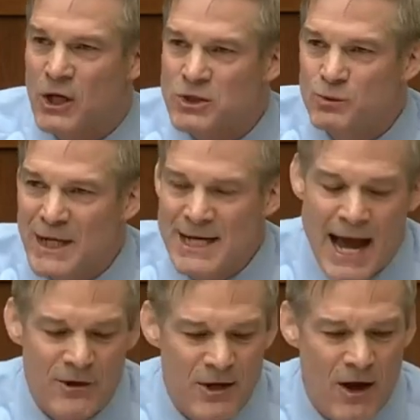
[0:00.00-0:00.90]
Because we
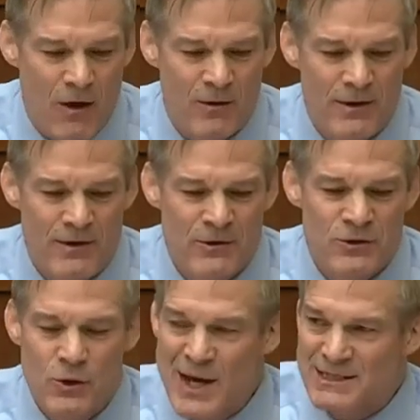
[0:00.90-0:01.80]
now know
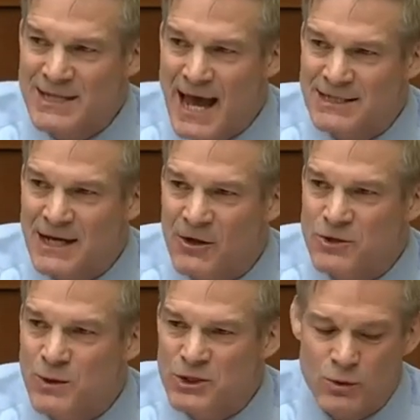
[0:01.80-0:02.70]
U.S. tax
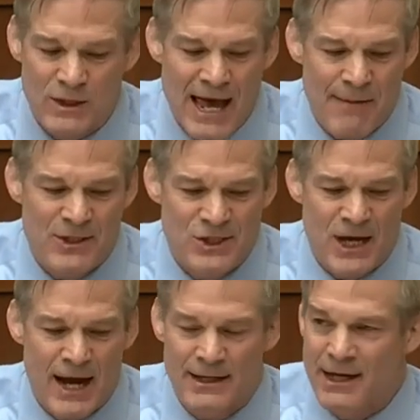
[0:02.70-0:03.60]
dollars went to a lab in
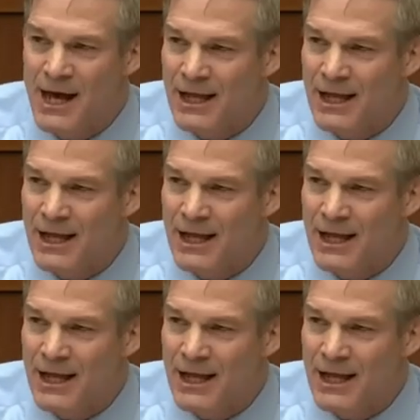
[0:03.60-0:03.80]
China, a